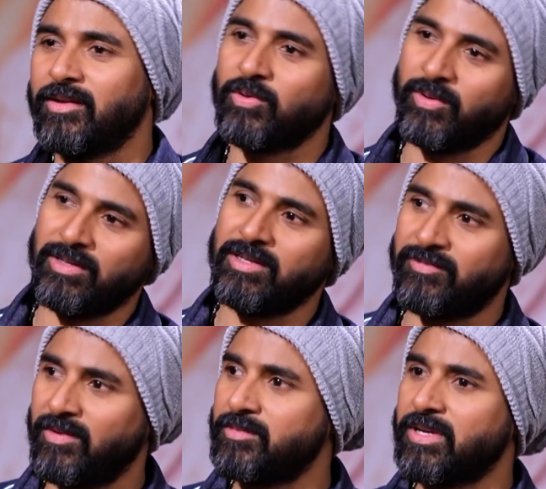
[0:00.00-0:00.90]
So, in
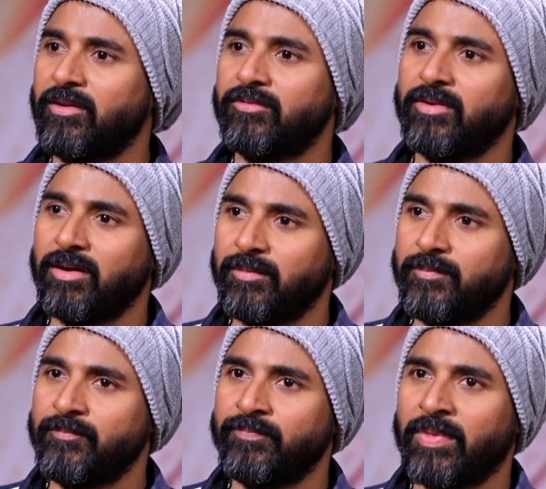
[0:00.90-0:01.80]
this films, I have
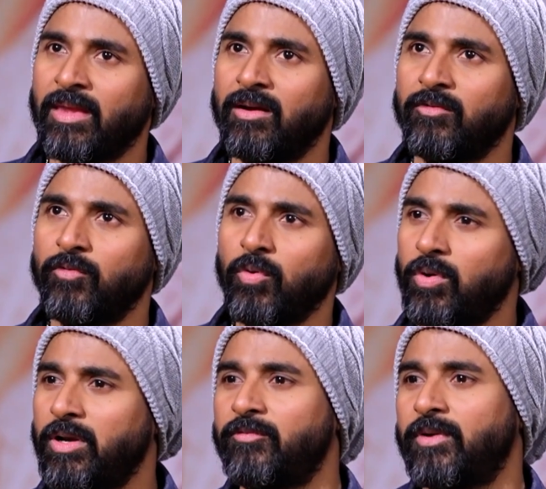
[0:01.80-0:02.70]

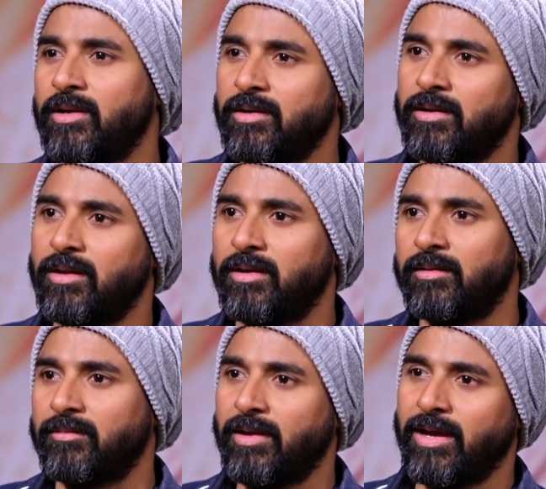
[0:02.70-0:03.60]
4 different
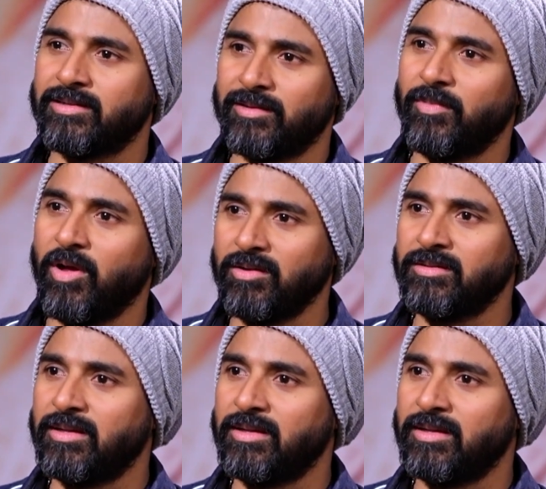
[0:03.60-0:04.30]
action blocks.